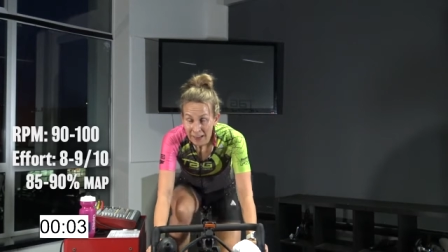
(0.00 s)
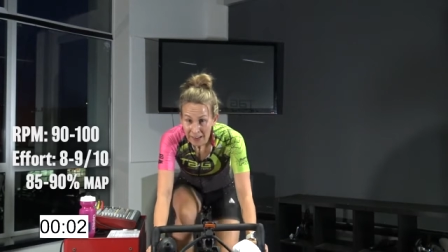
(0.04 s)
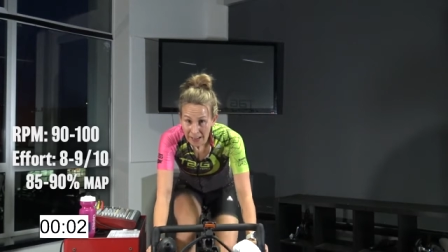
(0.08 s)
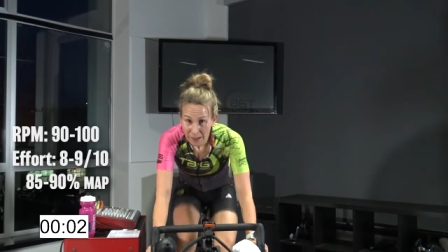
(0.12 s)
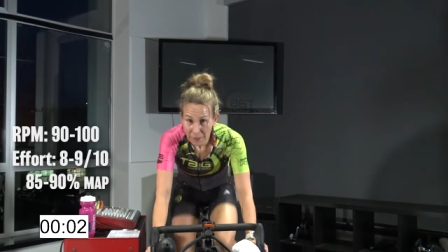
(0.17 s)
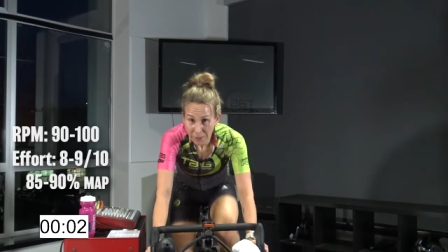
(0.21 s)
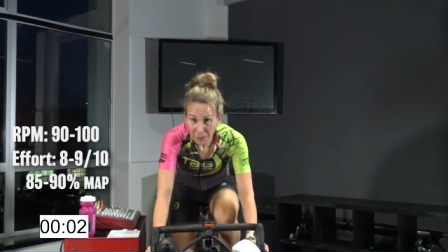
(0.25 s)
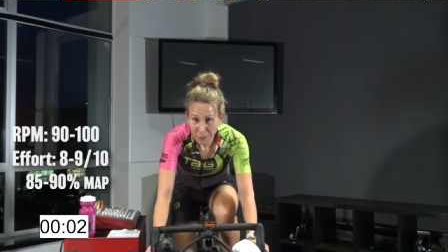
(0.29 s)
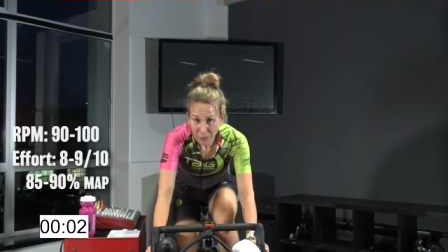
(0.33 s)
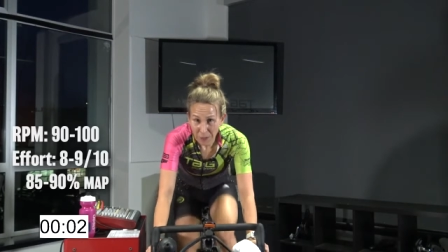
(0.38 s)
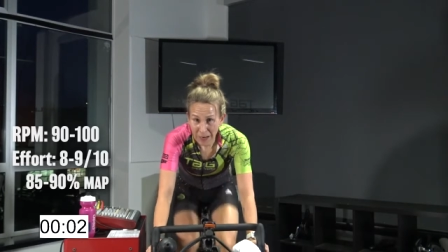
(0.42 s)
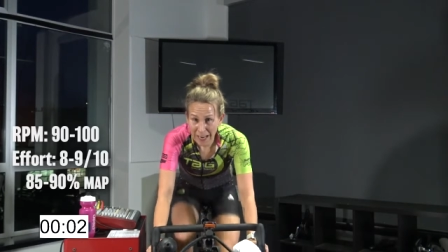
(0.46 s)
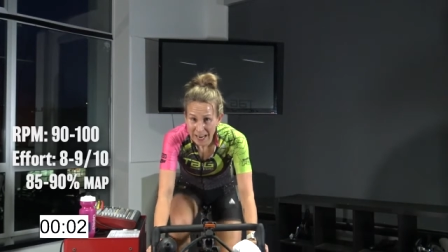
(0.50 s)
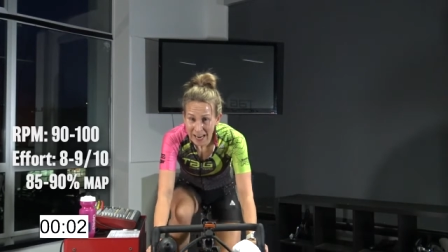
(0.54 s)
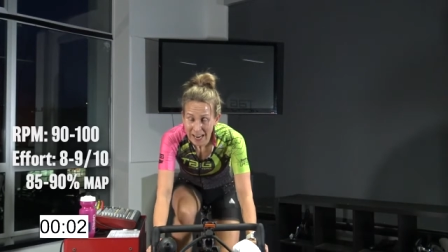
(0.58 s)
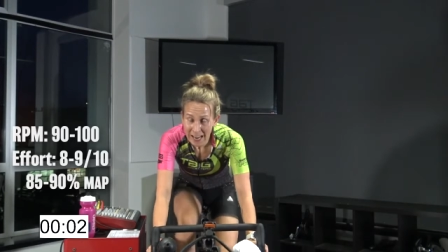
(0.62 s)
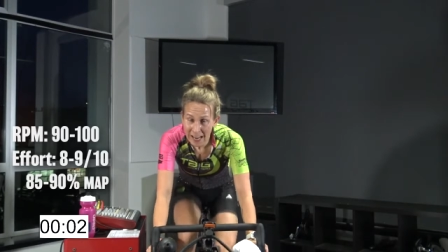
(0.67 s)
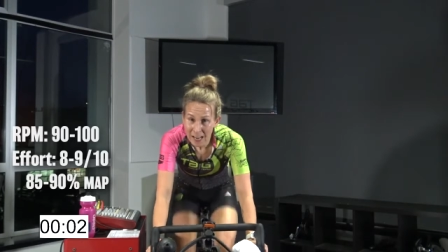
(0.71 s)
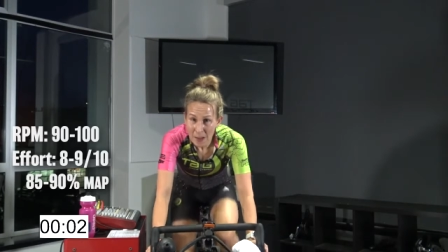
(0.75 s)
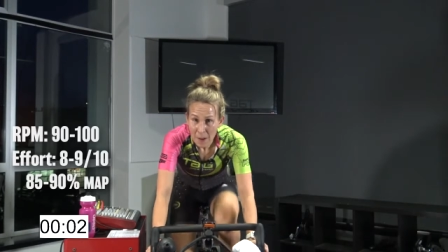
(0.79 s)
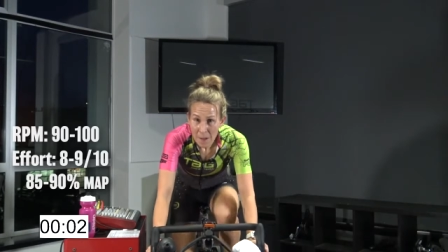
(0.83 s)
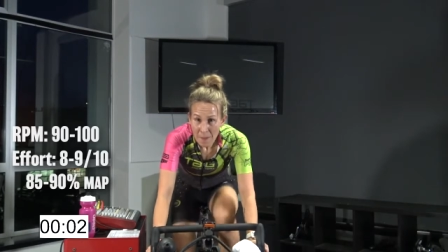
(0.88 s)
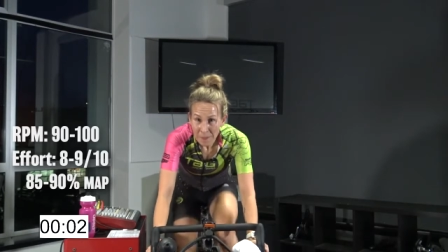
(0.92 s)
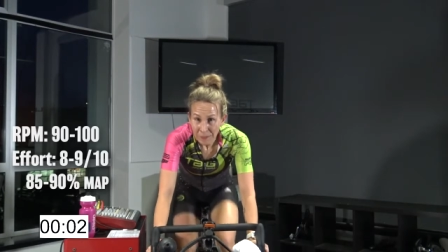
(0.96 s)
And 3,
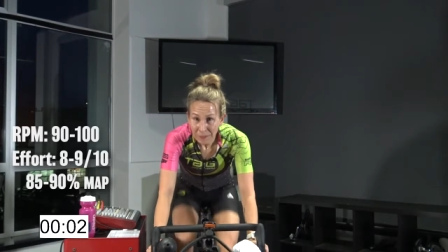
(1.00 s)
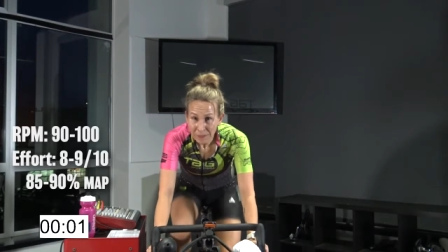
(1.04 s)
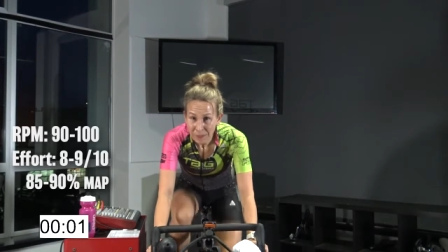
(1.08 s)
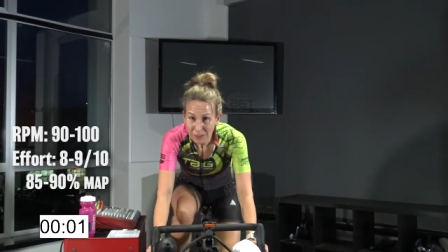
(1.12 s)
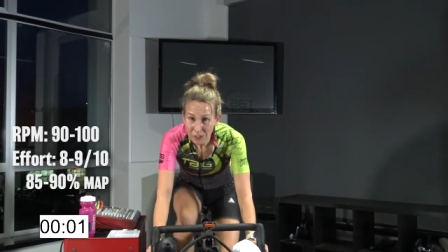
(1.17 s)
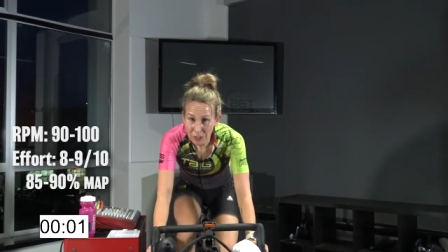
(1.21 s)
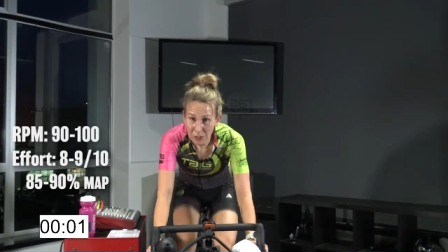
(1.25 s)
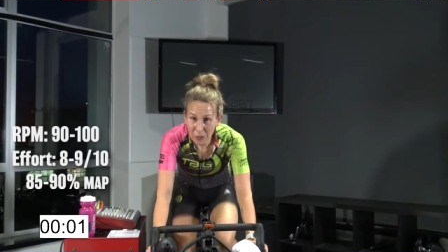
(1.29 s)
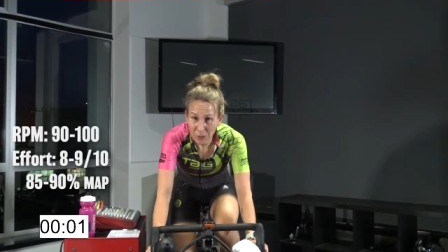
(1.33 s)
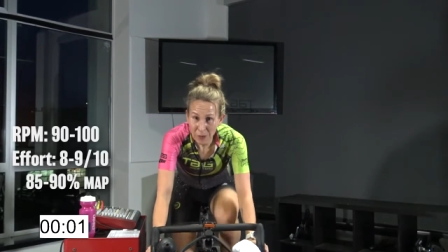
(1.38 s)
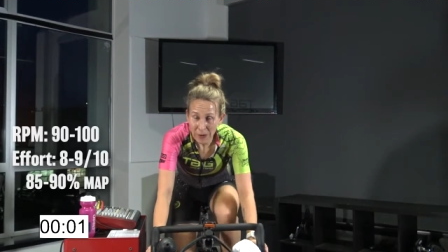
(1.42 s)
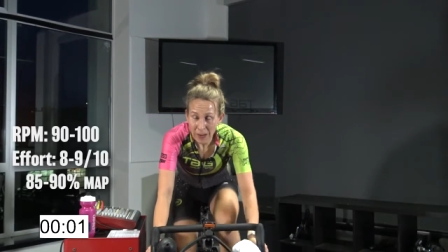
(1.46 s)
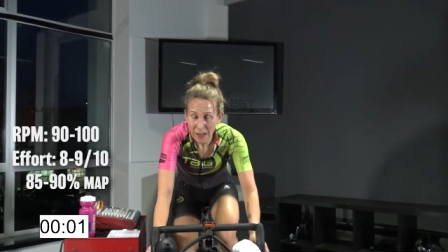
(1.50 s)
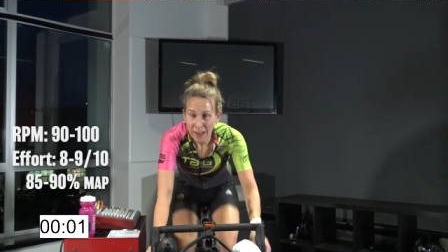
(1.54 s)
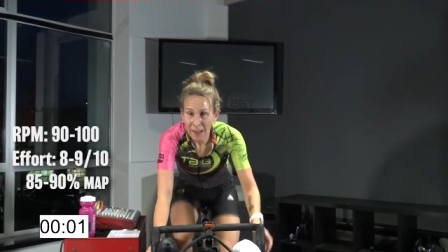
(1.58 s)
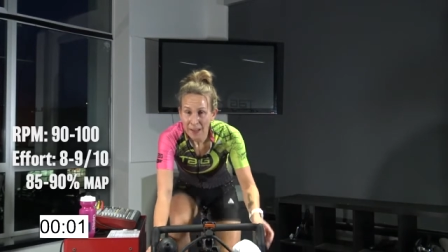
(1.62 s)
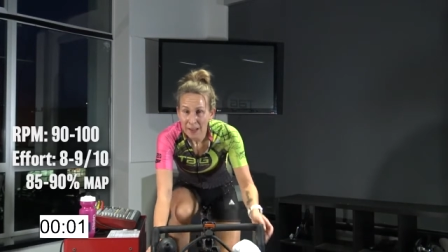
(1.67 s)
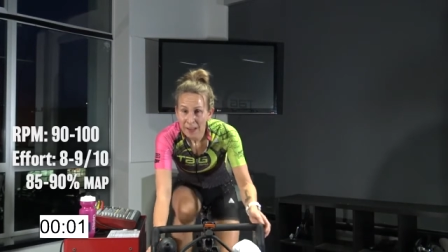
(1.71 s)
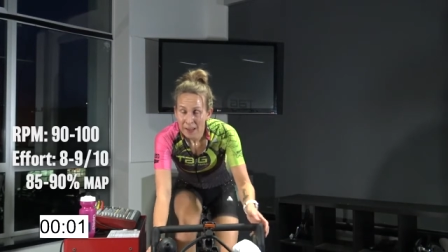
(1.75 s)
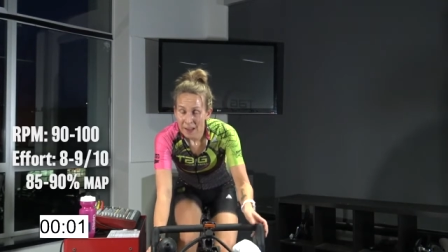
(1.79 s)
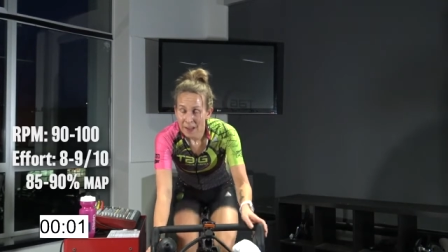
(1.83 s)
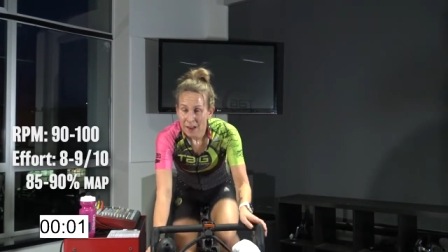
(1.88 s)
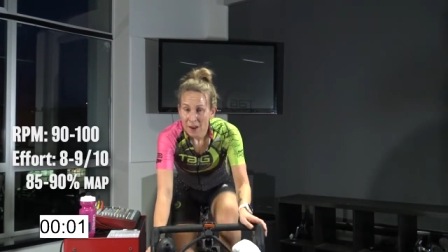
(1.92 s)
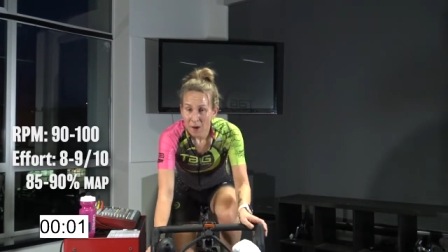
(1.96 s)
2,
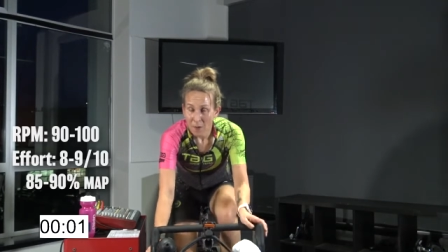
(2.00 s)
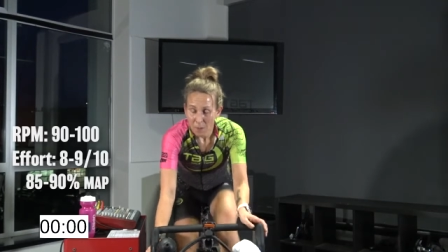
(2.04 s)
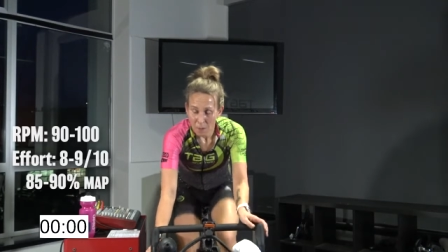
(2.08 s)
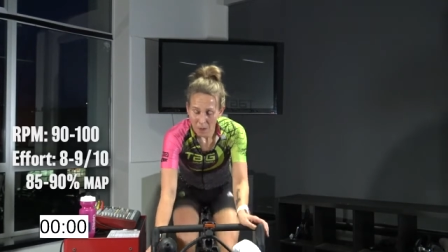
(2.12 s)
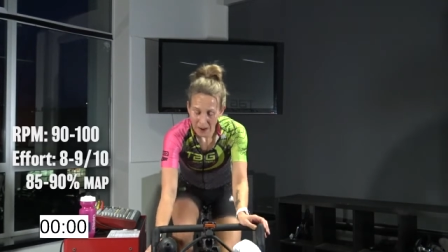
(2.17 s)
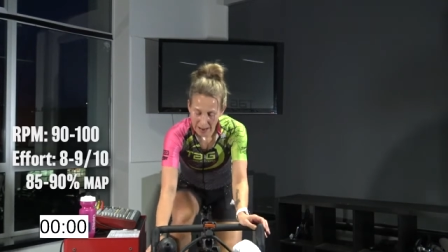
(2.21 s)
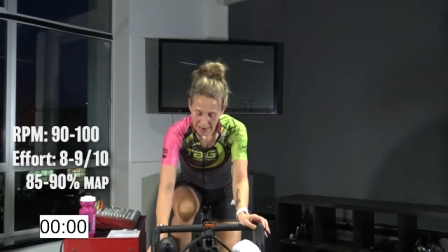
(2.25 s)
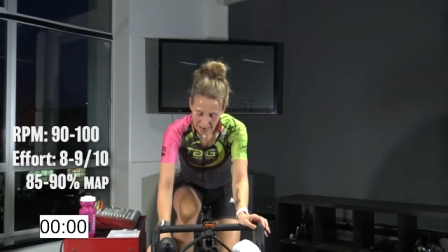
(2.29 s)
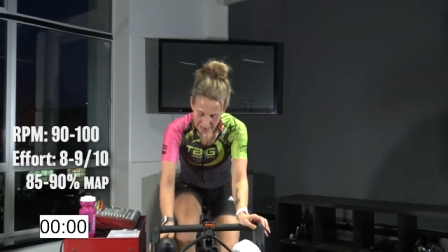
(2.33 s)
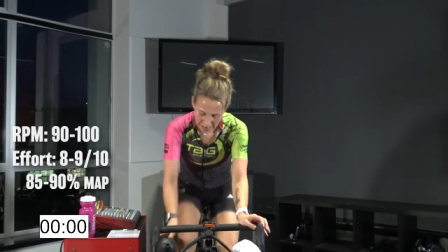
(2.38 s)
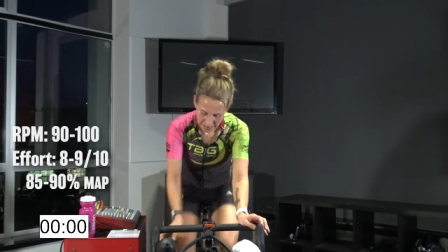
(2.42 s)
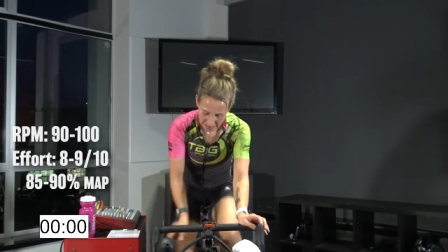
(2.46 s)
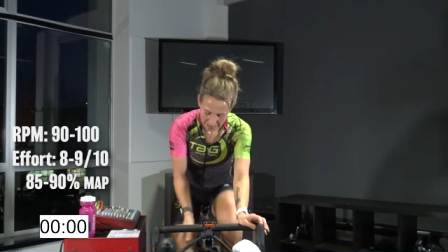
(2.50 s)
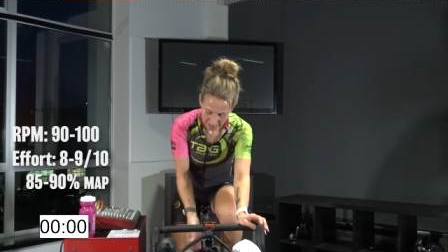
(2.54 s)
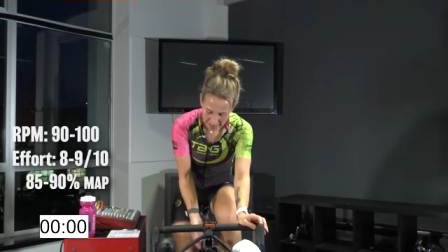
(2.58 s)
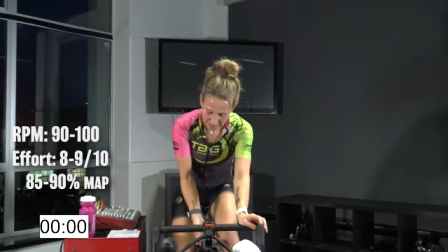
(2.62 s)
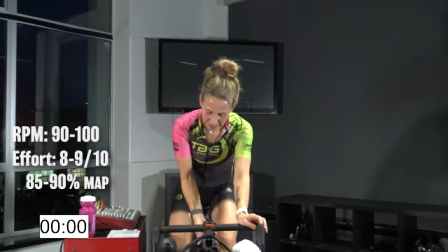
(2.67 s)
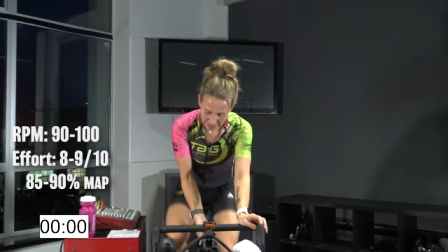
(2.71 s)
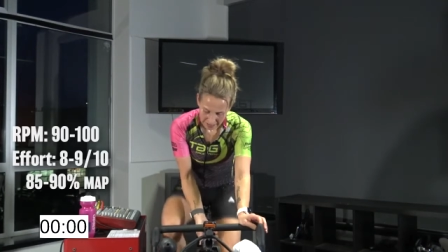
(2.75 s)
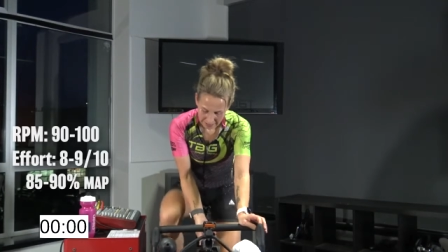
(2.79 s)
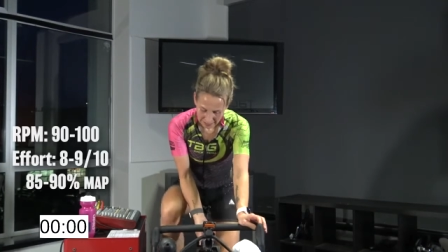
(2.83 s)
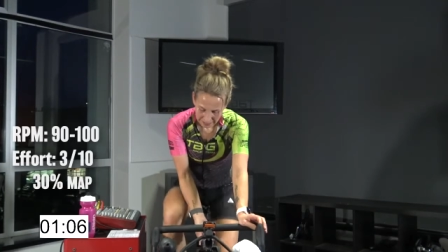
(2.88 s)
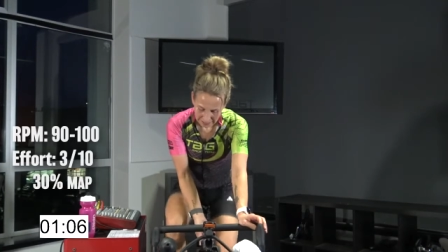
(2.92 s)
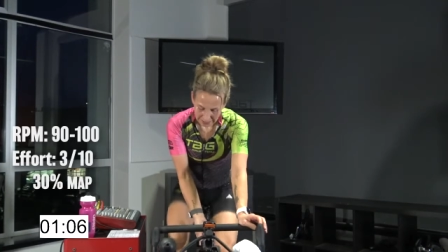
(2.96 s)
1.
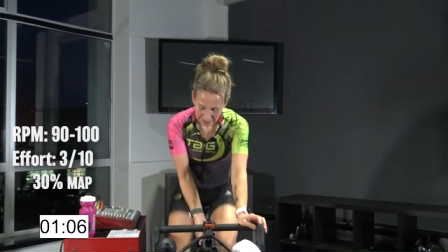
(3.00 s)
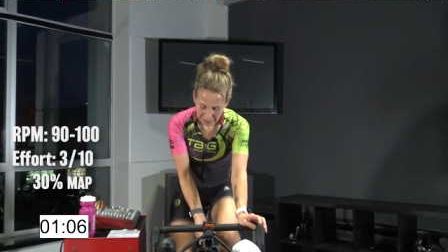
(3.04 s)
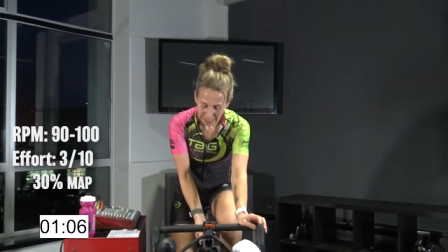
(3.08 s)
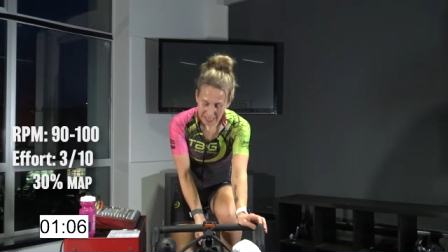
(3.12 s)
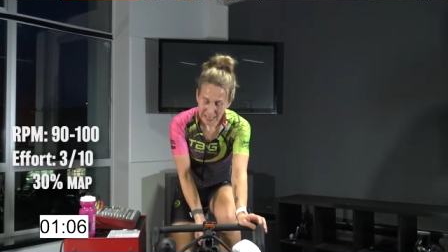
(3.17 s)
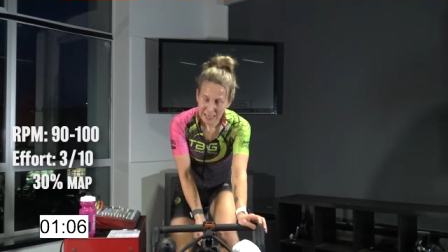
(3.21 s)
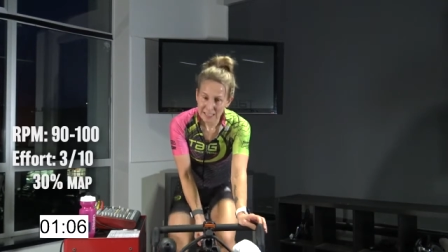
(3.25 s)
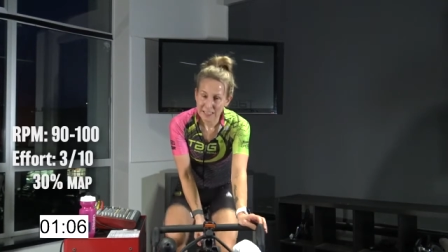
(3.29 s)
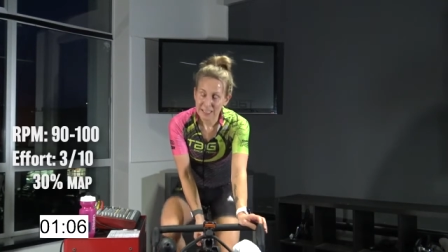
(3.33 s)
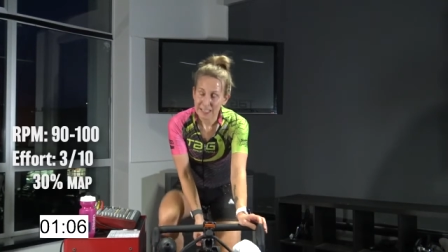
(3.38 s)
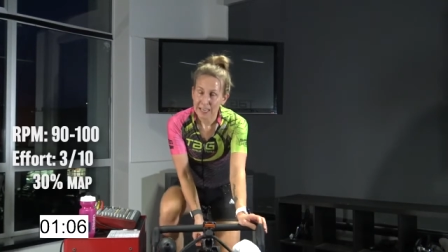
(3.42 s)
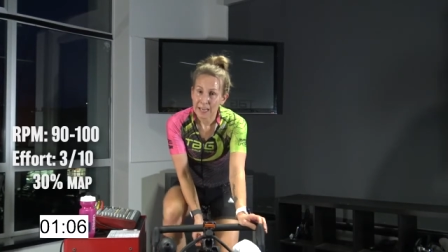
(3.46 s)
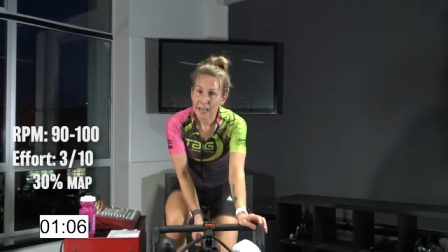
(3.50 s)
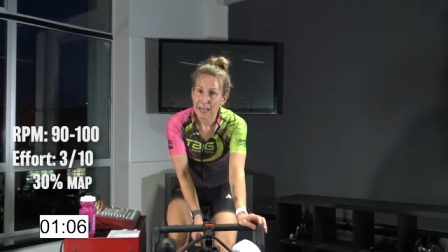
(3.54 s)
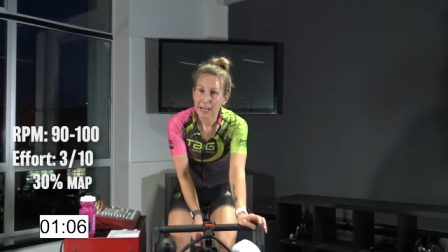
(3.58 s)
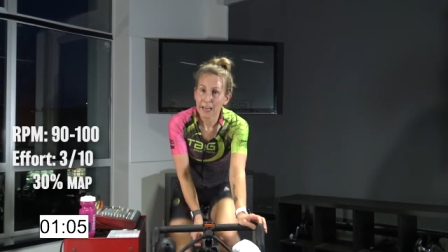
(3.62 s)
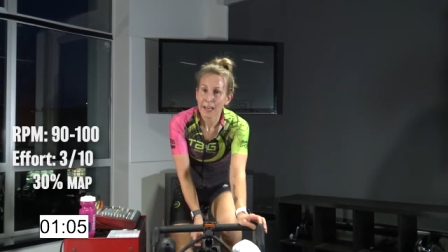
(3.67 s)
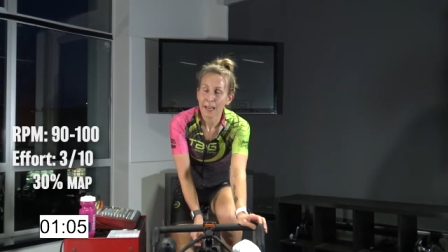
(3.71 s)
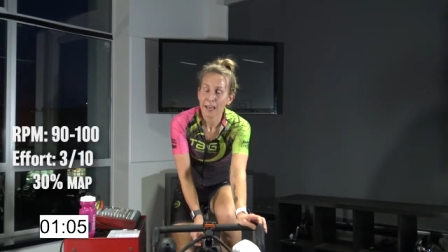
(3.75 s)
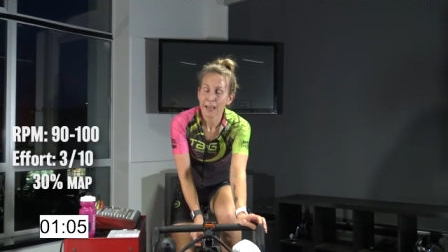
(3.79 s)
Easy.